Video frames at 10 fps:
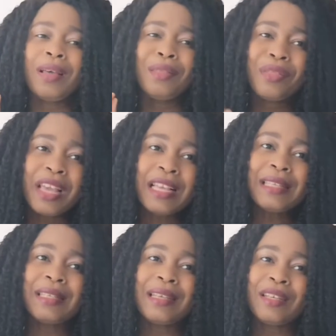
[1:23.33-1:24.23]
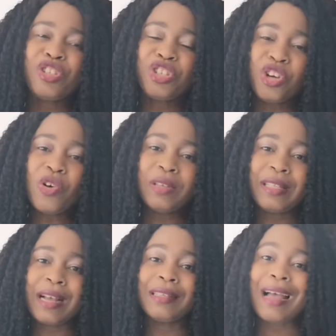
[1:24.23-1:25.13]
this shows
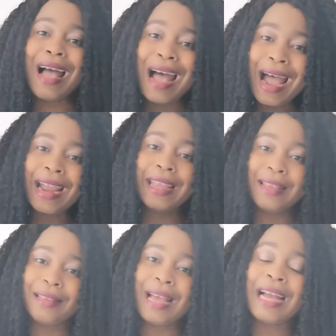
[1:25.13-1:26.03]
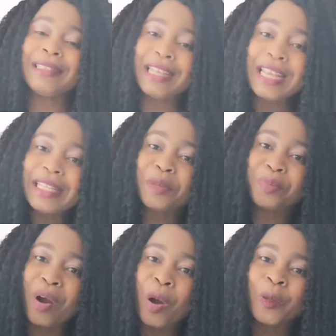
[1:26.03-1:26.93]
that I, Anita
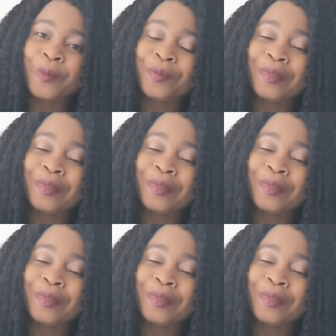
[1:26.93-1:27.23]
Brown,